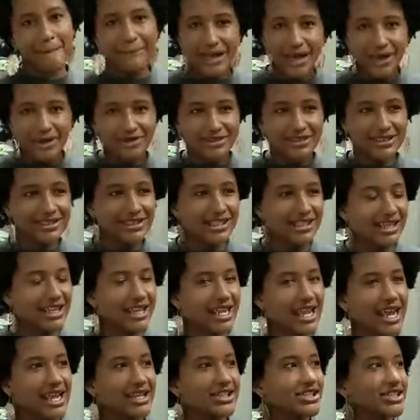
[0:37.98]
bouncy,
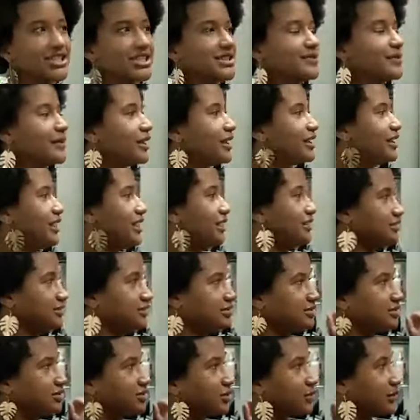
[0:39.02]
and she's been in
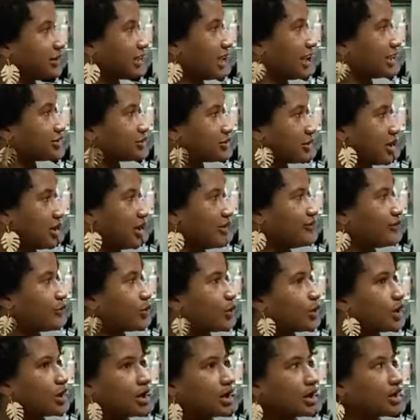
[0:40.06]
doing natural hair
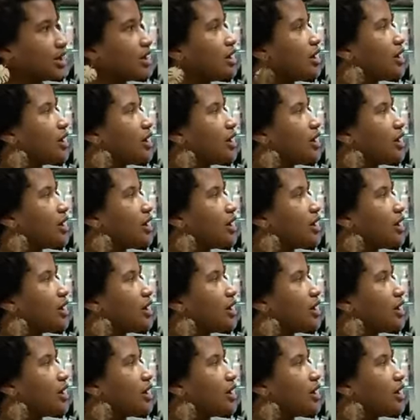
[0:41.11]
for